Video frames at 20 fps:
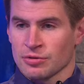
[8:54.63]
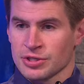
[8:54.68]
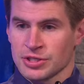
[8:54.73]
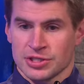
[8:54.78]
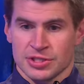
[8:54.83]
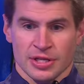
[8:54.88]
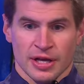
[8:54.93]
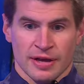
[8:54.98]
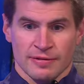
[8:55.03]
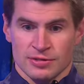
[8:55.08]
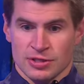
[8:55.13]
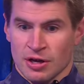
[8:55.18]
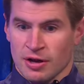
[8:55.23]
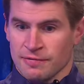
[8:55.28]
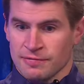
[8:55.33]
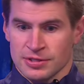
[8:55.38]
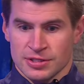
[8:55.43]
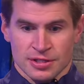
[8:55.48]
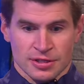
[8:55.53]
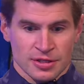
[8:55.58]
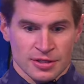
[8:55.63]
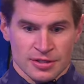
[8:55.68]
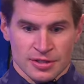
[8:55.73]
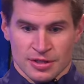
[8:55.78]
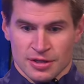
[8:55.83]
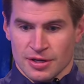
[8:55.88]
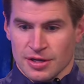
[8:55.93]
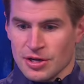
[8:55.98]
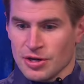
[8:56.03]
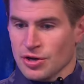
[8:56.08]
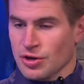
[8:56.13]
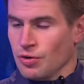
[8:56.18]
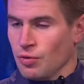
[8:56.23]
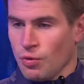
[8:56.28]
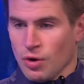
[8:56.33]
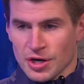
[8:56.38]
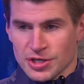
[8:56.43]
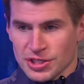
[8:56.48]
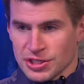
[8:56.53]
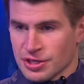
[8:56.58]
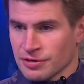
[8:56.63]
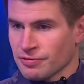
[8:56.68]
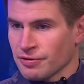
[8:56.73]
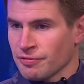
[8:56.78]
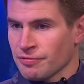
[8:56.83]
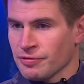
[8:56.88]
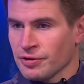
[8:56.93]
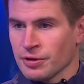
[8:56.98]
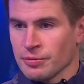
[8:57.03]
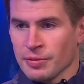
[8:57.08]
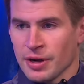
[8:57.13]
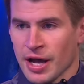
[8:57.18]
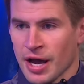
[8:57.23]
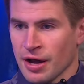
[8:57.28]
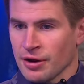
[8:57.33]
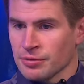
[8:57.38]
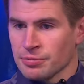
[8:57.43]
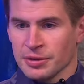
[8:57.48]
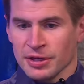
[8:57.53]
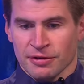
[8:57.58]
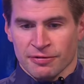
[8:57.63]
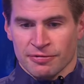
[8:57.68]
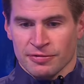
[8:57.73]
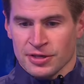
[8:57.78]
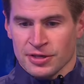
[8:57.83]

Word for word: coaching staff's offices and watching different film on how to be